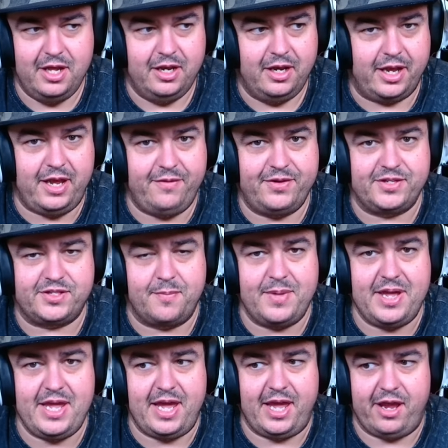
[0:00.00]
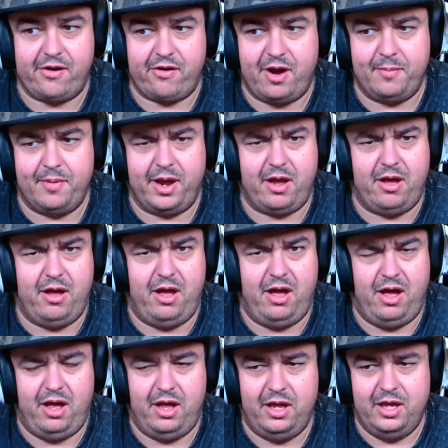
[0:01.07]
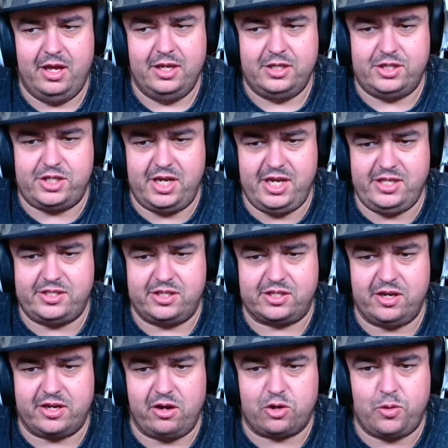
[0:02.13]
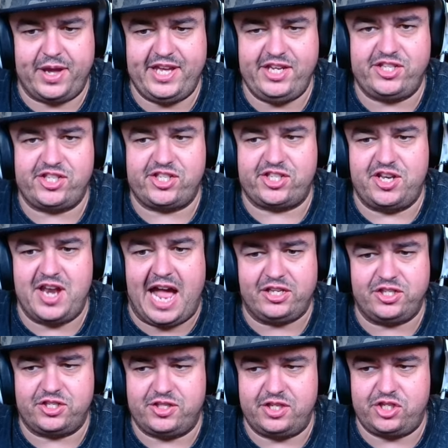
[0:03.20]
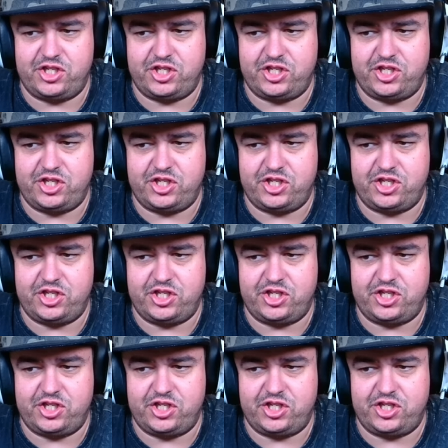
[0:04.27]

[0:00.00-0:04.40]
Like, even as a meat eater, I'm like, oh, Jesus, look how quick he snatched this